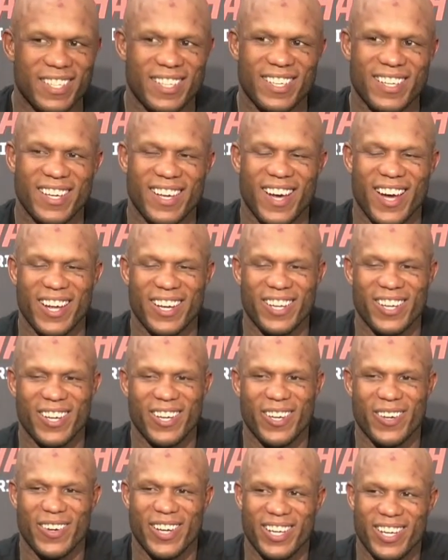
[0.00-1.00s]
doing that. I
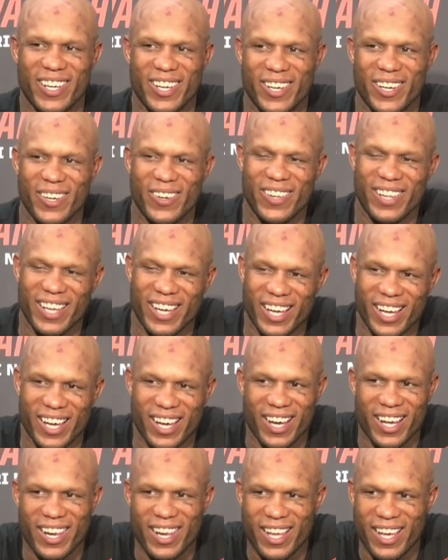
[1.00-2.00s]
know. Like,
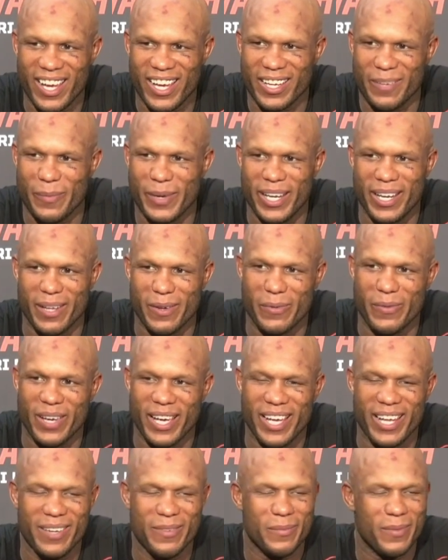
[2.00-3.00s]
I like being a
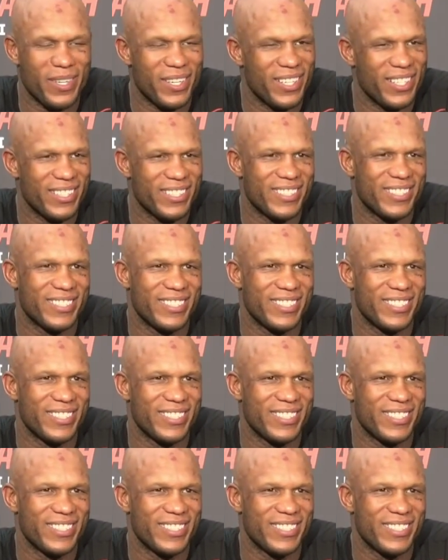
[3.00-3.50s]
fan, but